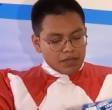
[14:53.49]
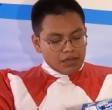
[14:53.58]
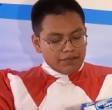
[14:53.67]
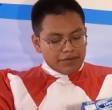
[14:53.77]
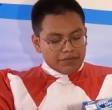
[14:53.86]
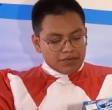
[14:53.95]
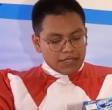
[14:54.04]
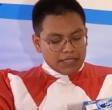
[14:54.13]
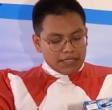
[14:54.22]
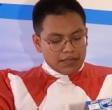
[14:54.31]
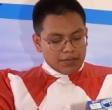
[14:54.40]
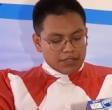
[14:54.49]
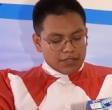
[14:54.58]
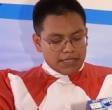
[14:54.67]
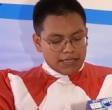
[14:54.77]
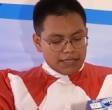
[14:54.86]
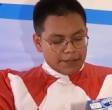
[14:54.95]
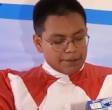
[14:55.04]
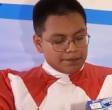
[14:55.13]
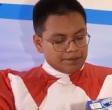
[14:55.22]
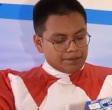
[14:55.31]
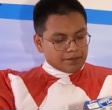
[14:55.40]
I've never tried it. I might try it later.
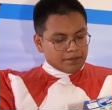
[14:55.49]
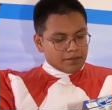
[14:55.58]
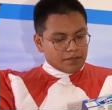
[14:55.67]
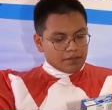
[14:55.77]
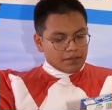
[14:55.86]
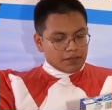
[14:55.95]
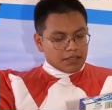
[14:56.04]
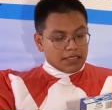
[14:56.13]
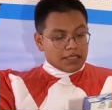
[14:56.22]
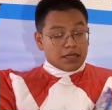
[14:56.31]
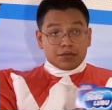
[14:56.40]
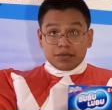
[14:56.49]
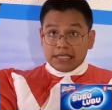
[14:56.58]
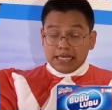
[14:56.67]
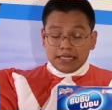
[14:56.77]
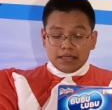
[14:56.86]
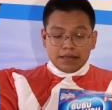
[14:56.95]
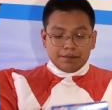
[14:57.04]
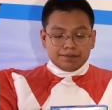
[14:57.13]
It comes with eight of them.